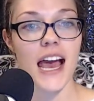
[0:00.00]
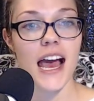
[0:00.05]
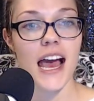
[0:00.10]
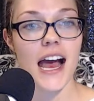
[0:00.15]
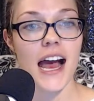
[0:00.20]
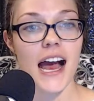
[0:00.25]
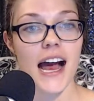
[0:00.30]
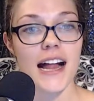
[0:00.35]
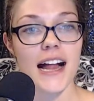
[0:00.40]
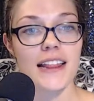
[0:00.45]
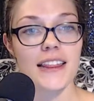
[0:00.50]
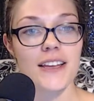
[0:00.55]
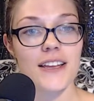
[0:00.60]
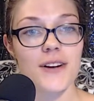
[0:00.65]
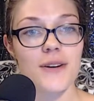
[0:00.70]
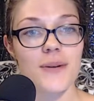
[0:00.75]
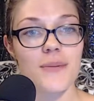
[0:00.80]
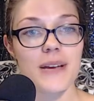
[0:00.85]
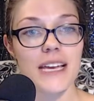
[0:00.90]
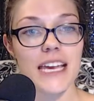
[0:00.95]

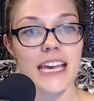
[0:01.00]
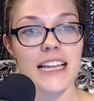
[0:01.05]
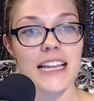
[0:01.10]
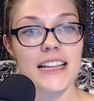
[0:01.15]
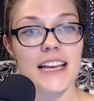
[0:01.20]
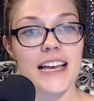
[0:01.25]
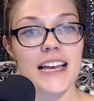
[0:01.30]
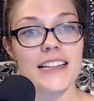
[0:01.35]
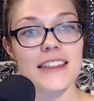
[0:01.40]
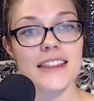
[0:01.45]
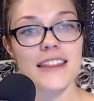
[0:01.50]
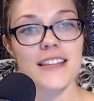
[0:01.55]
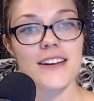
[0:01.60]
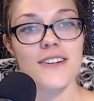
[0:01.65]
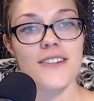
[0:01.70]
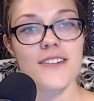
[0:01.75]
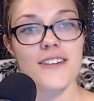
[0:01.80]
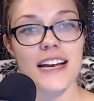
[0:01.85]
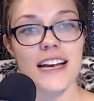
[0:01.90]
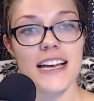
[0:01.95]
Hello, Michaela.
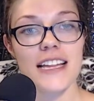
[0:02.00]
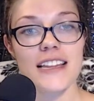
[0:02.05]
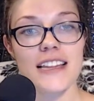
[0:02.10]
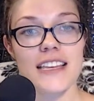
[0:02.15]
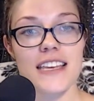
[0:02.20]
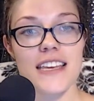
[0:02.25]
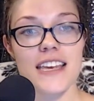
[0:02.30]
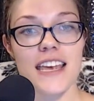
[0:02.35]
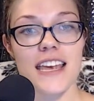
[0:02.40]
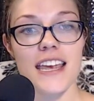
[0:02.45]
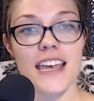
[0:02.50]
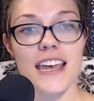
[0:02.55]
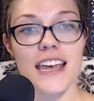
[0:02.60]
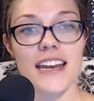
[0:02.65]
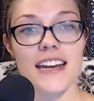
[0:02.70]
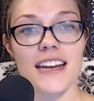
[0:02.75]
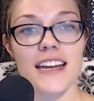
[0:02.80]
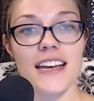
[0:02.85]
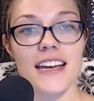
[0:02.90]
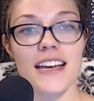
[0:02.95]
Hello,
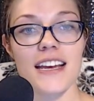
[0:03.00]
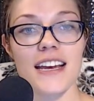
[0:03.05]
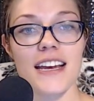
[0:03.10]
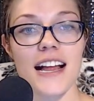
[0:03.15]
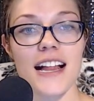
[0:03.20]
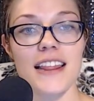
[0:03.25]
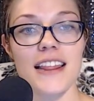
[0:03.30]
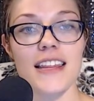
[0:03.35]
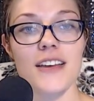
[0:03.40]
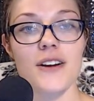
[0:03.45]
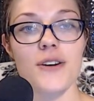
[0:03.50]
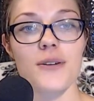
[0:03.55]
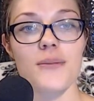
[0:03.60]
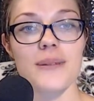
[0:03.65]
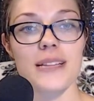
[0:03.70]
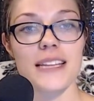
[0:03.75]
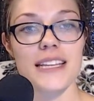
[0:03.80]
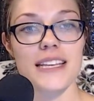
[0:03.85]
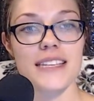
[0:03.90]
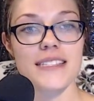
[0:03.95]
Kylene. Hello,
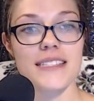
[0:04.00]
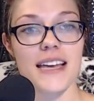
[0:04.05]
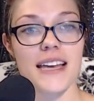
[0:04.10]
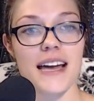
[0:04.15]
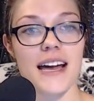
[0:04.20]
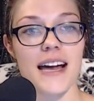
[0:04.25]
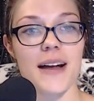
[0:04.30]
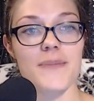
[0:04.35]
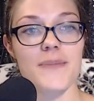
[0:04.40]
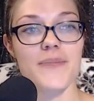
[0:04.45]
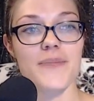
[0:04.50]
Melissa.